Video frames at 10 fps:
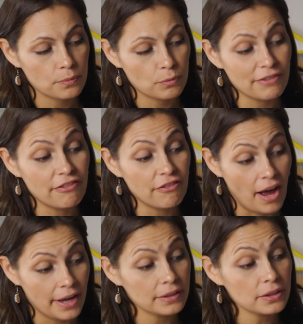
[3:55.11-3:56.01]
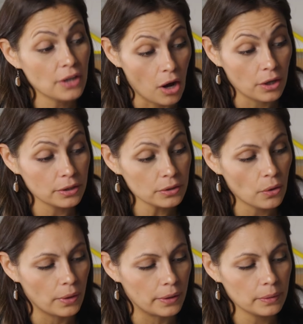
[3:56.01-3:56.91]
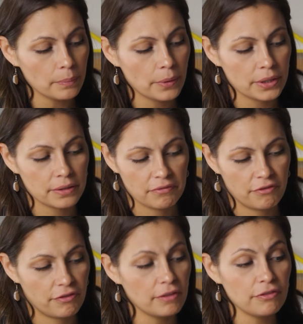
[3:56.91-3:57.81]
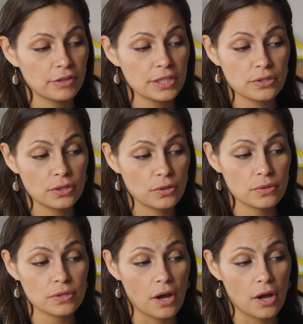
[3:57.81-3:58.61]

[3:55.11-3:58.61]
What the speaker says: refined coconut oil, but feel free to use